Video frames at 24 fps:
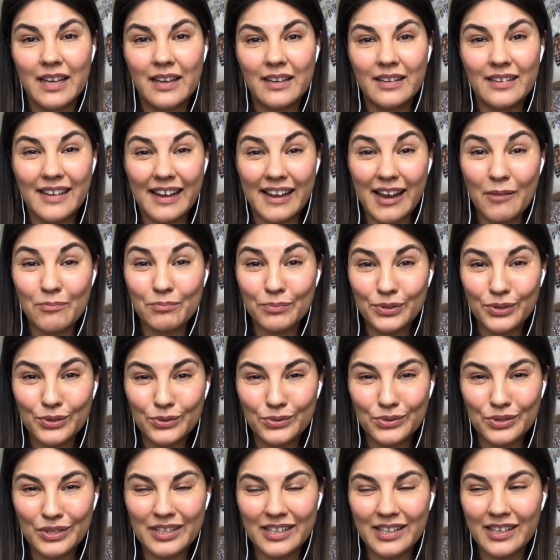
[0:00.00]
A
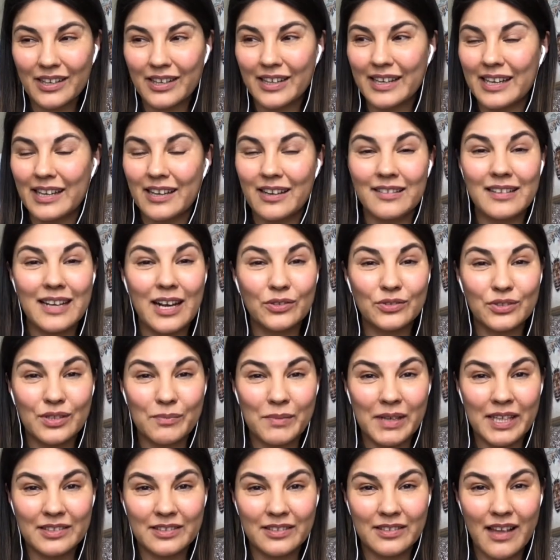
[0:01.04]
computer,
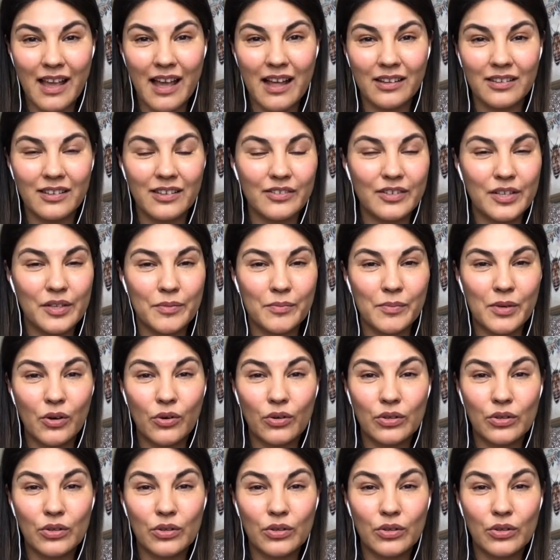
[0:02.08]
automated algorithm,